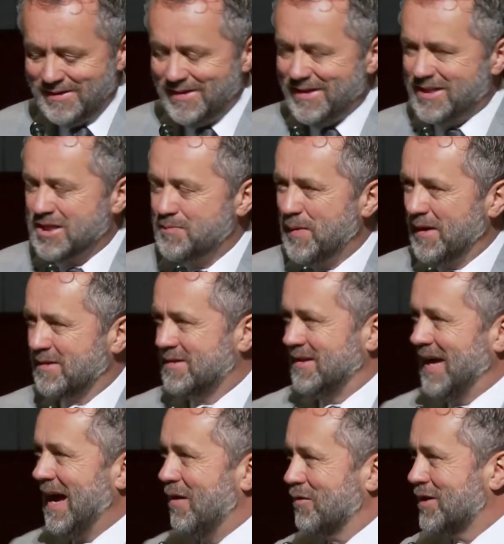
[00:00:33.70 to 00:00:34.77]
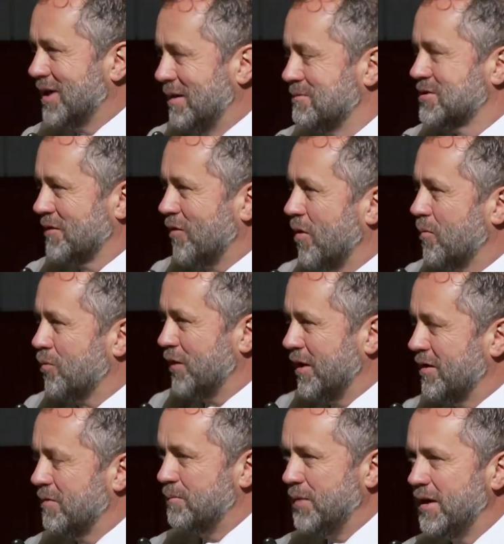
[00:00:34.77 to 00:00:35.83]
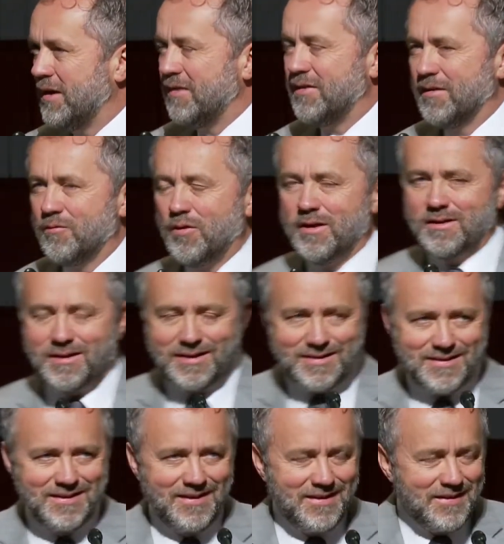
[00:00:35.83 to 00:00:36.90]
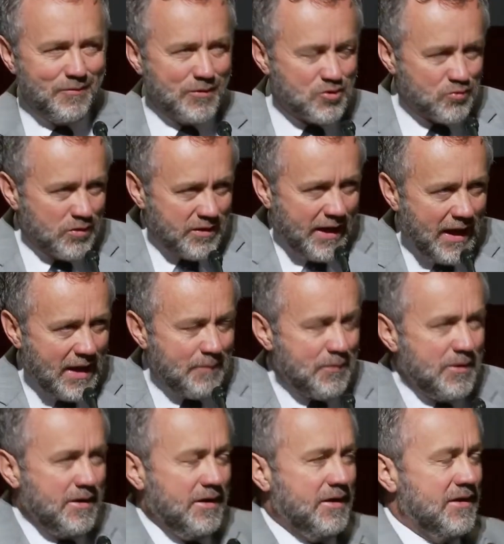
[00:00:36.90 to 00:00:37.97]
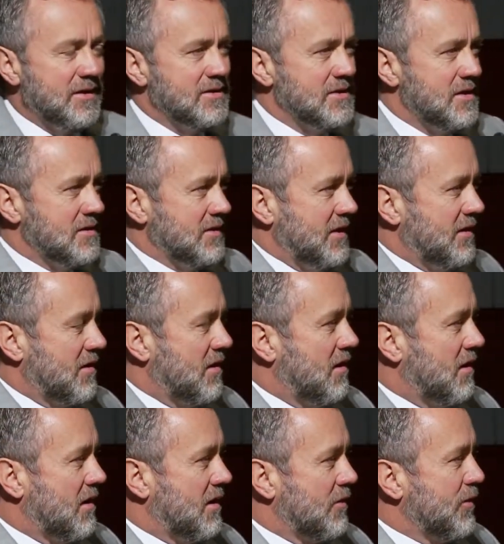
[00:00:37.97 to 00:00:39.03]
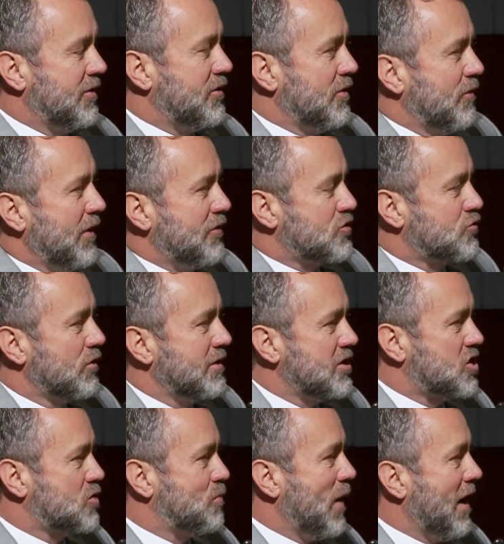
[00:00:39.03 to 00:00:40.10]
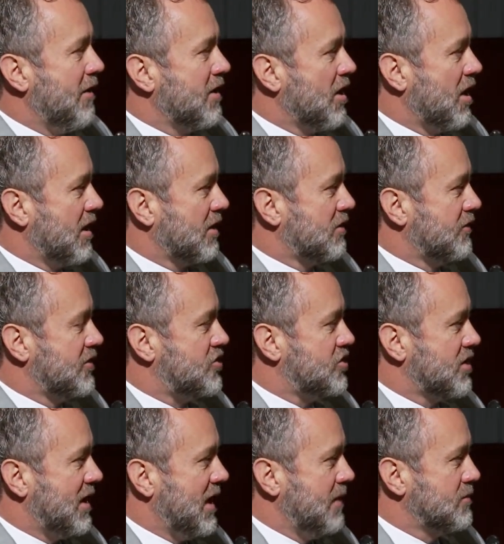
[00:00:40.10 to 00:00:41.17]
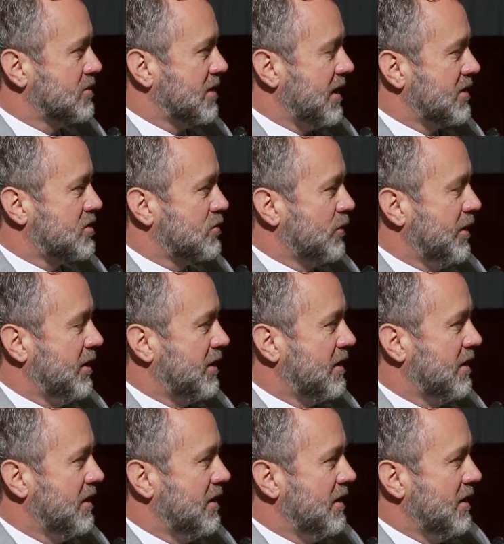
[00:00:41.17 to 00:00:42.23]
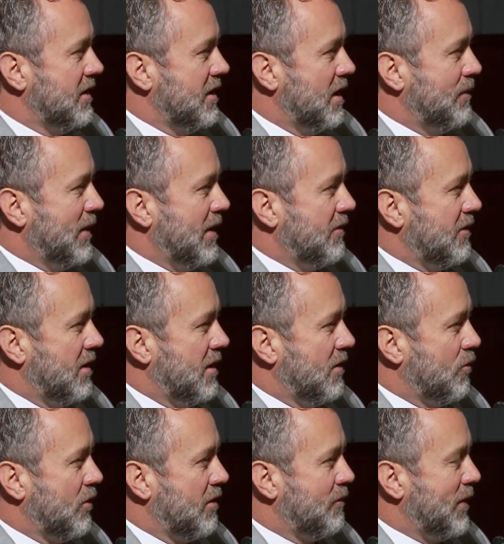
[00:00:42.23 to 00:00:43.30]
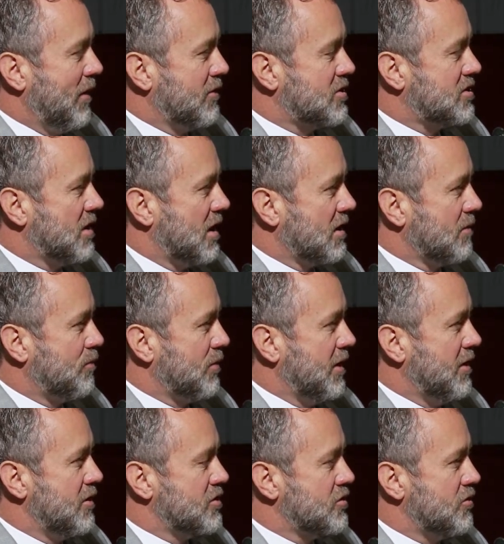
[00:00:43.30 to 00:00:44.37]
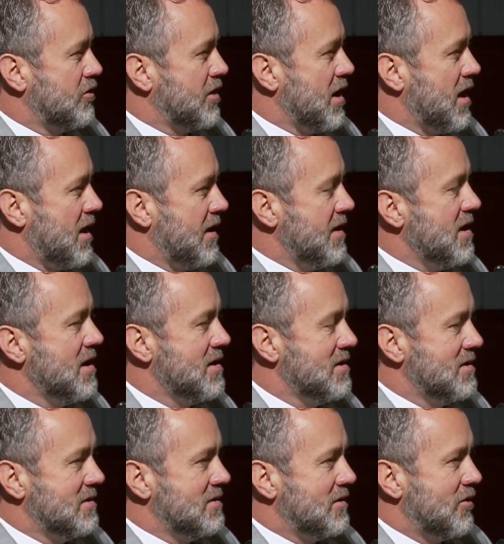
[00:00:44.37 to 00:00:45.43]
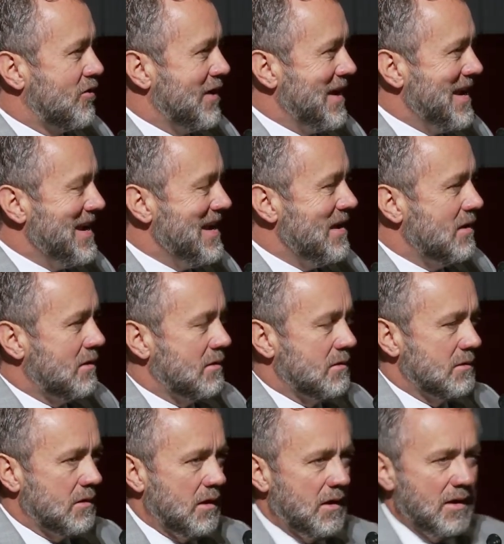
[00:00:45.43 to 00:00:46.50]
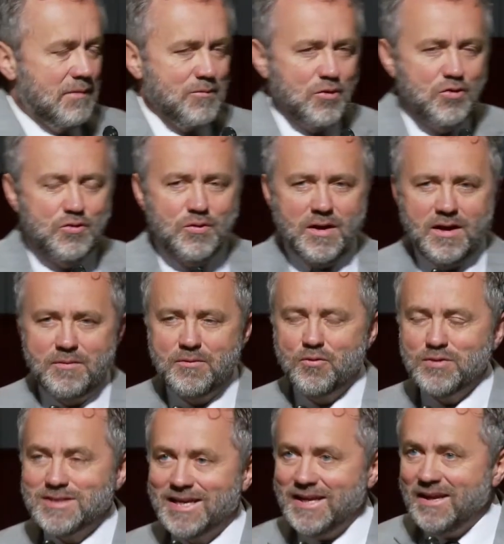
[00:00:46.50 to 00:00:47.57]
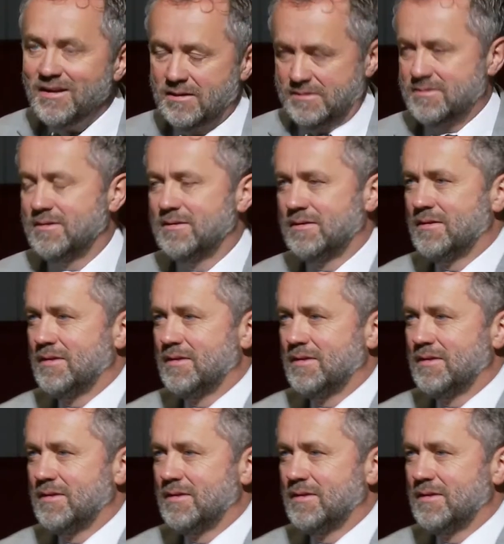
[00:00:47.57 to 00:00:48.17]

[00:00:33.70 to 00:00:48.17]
expect the outcomes of our prayer to be than what, like, what's really happening in our heart. I read, I read this really inspiring article in the Chimes last week about uh, one of Biola soccer players, Hernan, Hernan, um, who um, was healed.